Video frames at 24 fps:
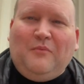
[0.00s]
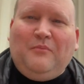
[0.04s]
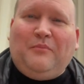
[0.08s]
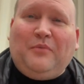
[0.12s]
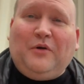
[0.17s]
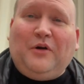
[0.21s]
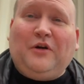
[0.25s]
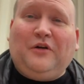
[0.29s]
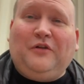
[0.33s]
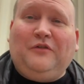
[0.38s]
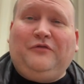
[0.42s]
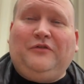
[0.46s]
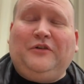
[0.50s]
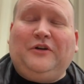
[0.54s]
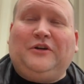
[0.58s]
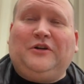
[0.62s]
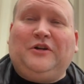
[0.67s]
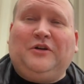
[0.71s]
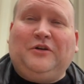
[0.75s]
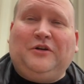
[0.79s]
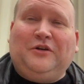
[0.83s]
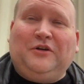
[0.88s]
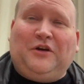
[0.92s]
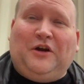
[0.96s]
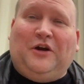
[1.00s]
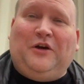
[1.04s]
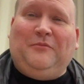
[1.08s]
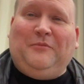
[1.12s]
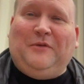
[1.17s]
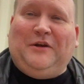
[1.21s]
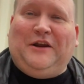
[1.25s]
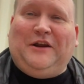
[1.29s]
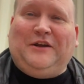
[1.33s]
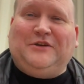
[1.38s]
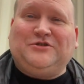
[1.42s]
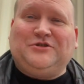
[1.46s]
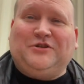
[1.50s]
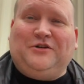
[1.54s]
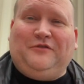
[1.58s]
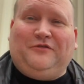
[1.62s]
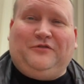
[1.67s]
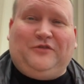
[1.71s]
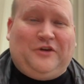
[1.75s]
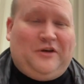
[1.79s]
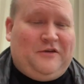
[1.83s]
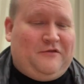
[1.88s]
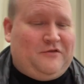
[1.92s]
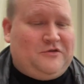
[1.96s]
perfect combination of
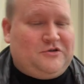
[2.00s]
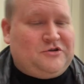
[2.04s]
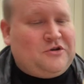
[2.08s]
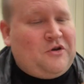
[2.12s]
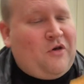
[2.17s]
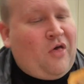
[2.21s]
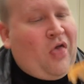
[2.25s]
flavors.